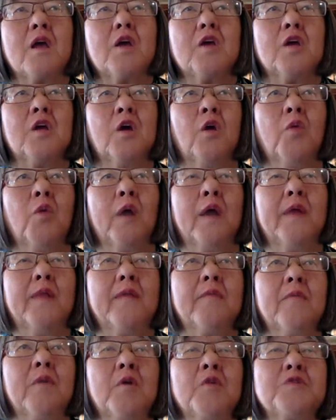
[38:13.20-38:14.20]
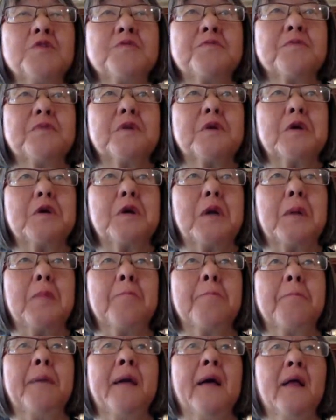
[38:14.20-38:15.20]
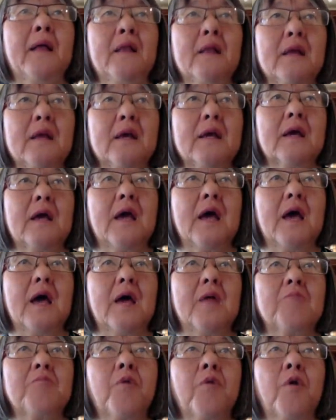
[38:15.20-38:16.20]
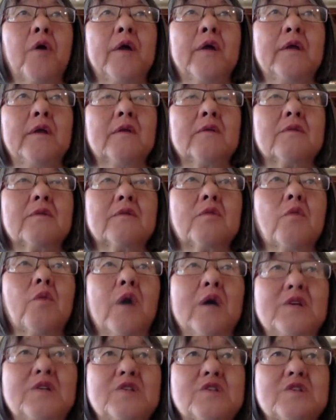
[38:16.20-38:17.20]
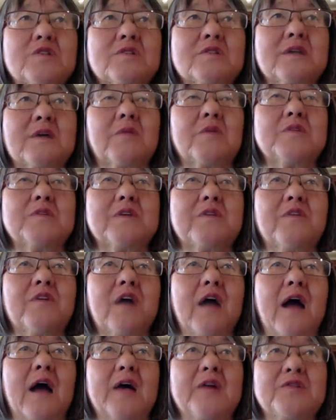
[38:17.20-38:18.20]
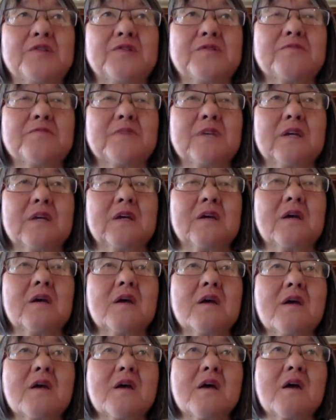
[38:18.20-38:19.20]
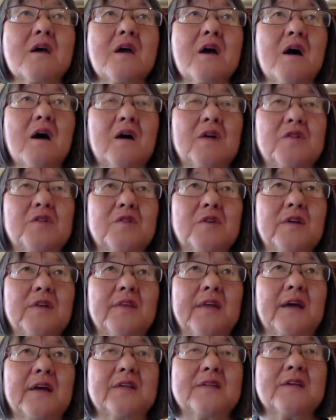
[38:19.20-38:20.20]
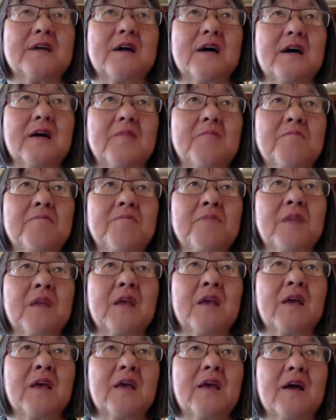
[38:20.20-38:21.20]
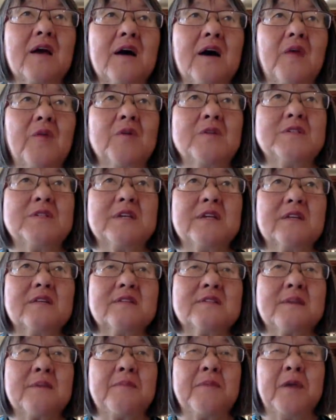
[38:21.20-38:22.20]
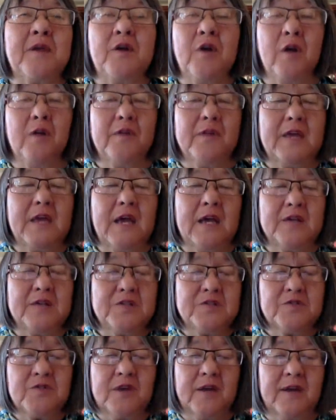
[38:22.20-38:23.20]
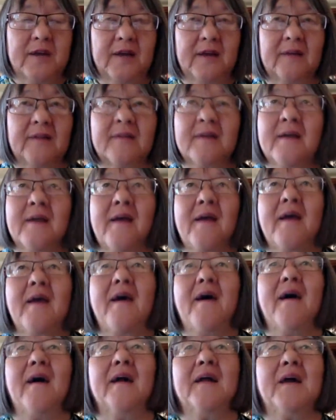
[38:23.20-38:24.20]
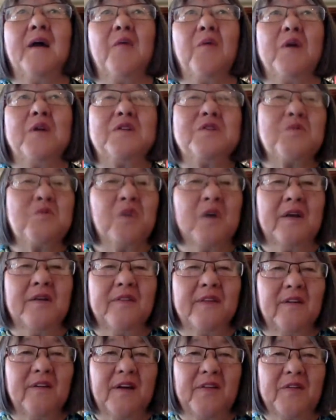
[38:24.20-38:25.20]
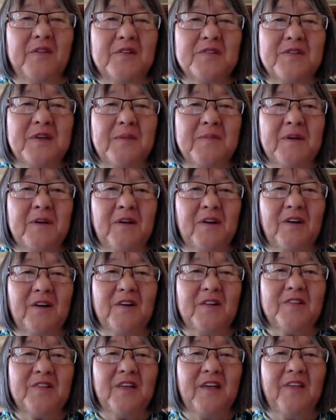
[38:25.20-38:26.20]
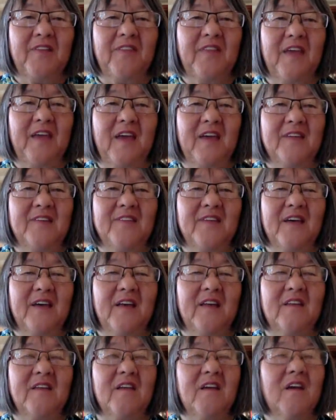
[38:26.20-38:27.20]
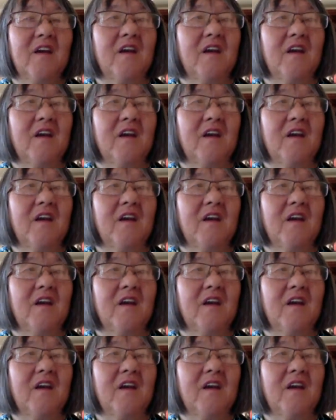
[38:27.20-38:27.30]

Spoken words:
you know, one of the most compelling and poignant questions that was ever asked of me during that time, I was in something called the S training, and I went to one of their other seminars, and they said,